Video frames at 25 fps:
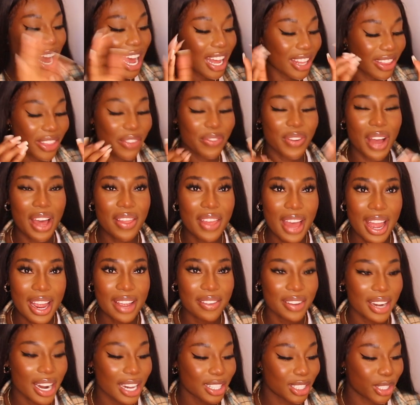The fact that I
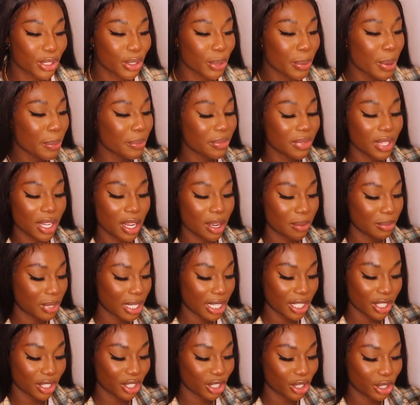even had to remember, now I'm
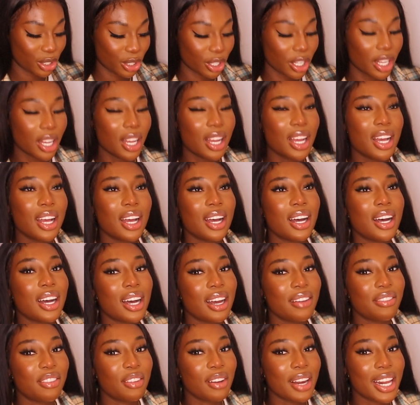taking a shot.
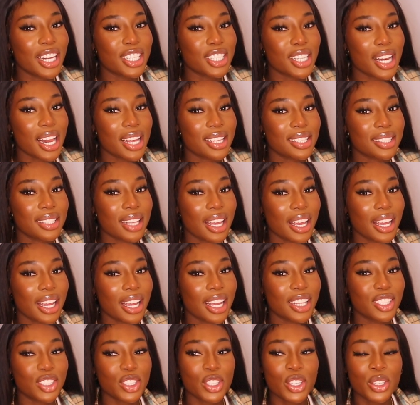I feel like, should I say
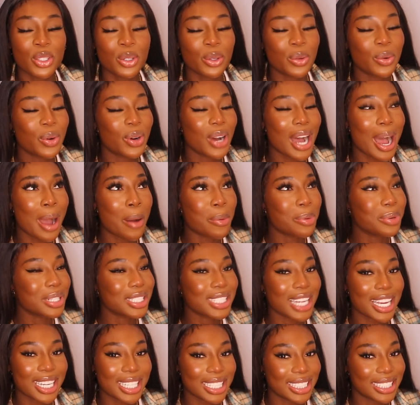it? Do you know what? I wish
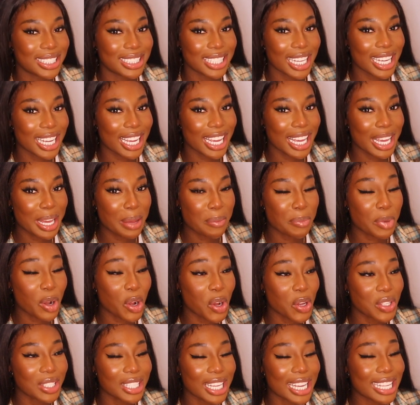I could say it
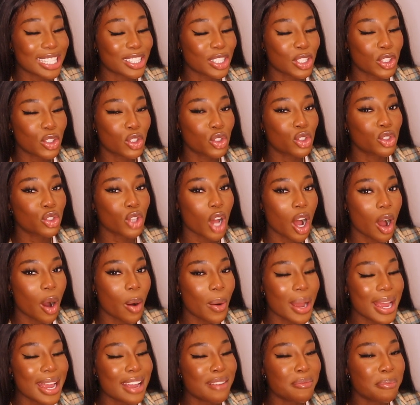because it's
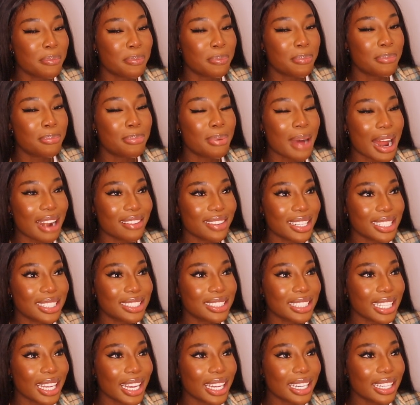so
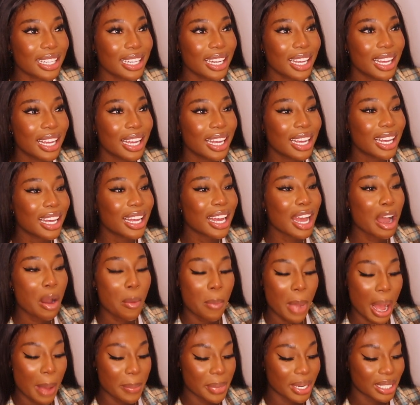embarrassing.
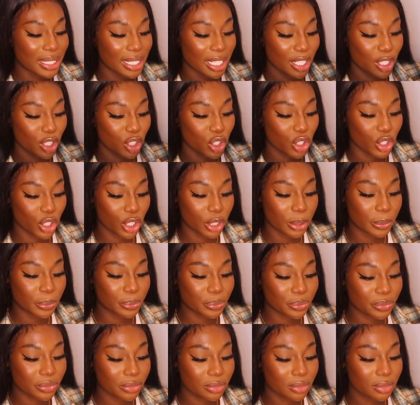But I'm gonna take a
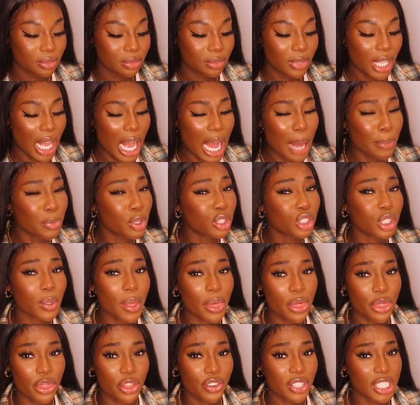shot. I'm not
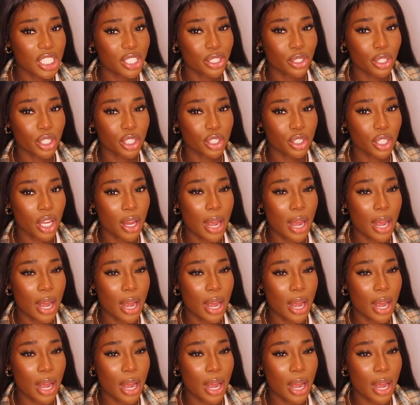doing 3 shots though.